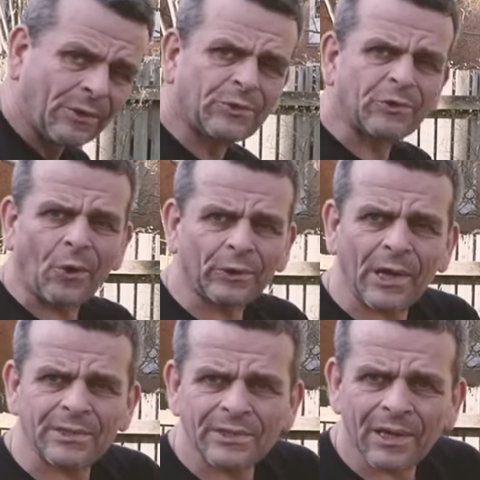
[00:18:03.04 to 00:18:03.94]
The
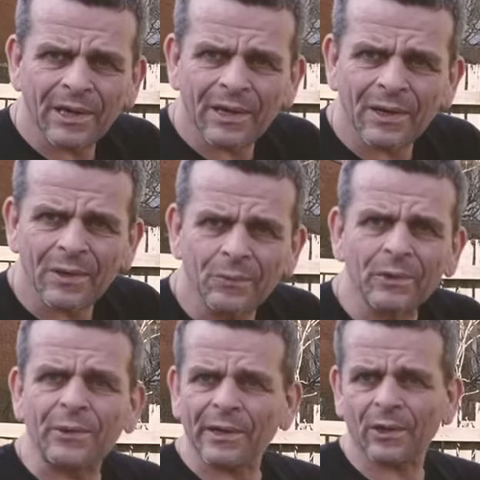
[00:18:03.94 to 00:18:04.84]
sawdust uh, will
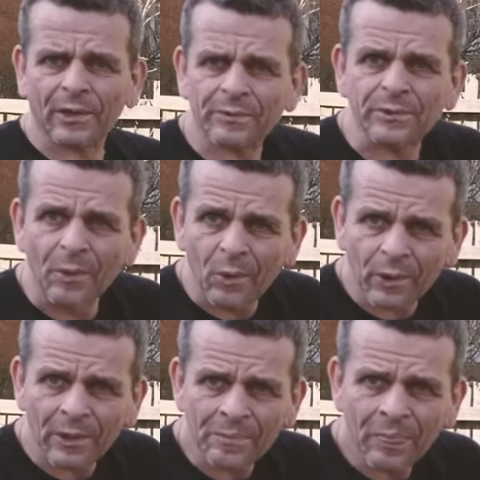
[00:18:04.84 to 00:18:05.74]
create a lot of smoke.
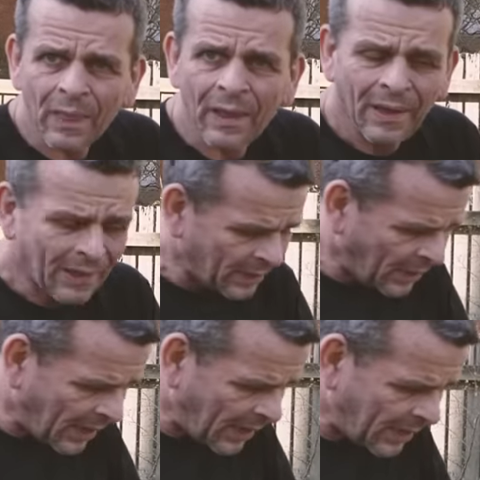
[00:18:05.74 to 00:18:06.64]

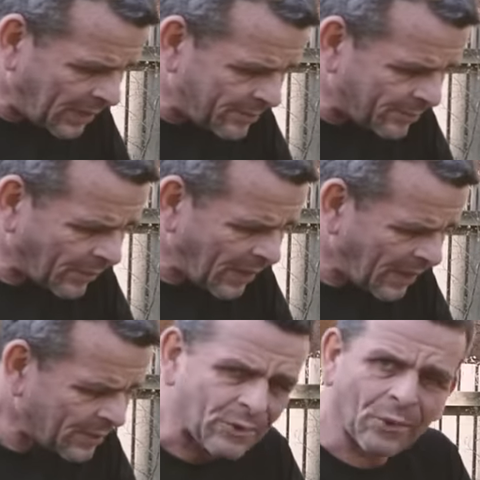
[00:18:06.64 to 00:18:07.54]
and um,
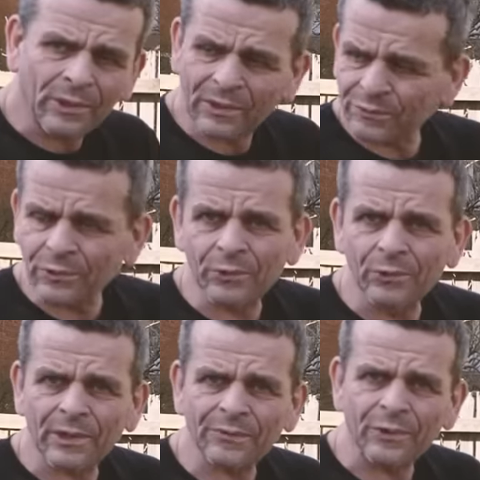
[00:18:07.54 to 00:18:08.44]
so if you
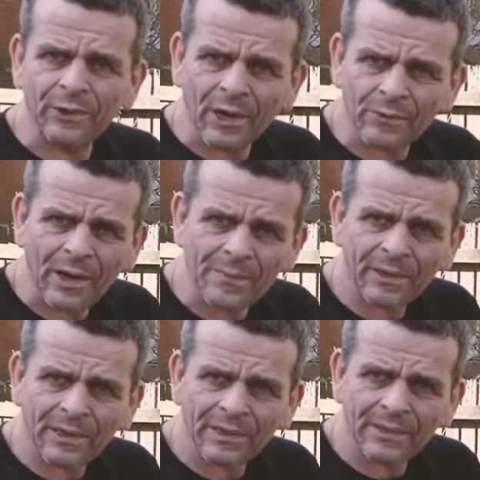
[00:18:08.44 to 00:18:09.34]
if you're not
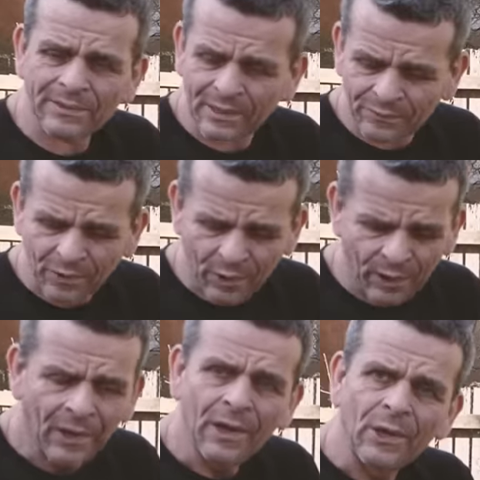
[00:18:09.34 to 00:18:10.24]
wrapping in tinfoil,
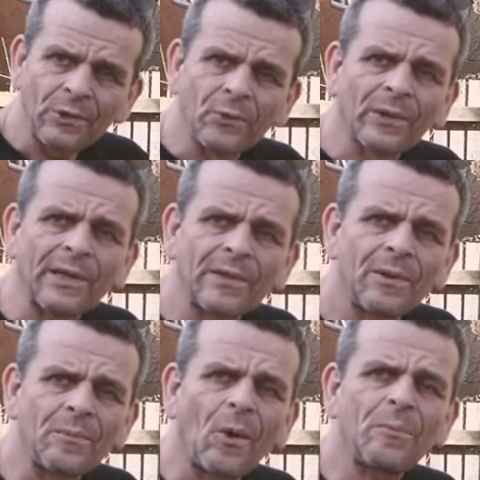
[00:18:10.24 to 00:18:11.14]
you get
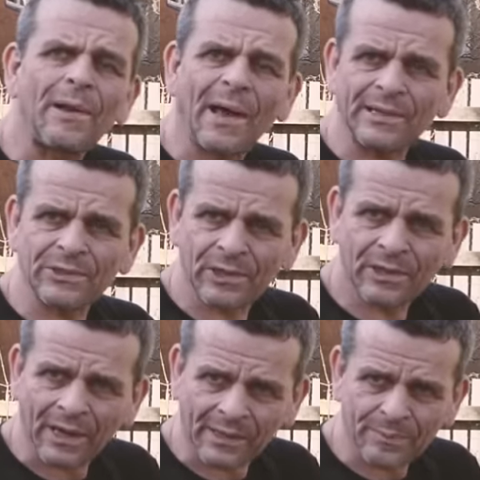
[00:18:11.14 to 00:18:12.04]
more blackish
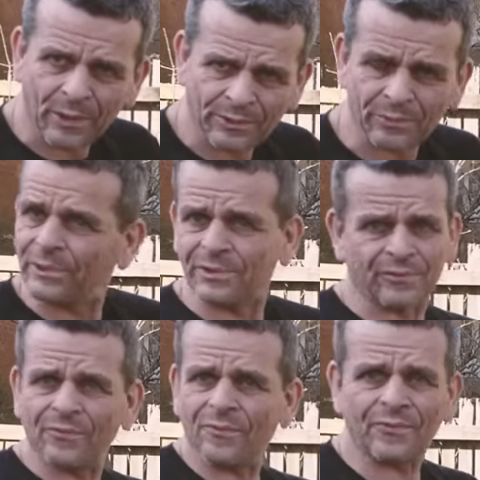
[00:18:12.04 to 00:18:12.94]
kind of pots, which is
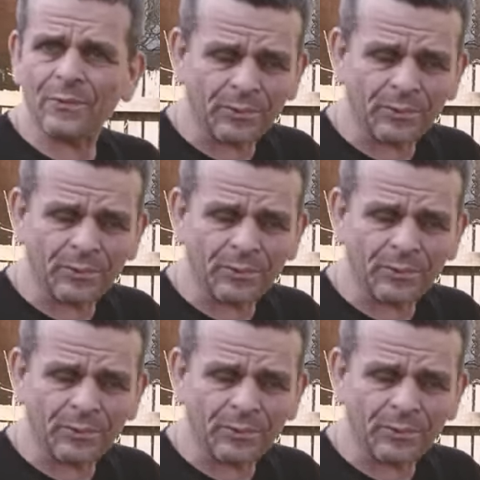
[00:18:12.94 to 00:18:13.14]
very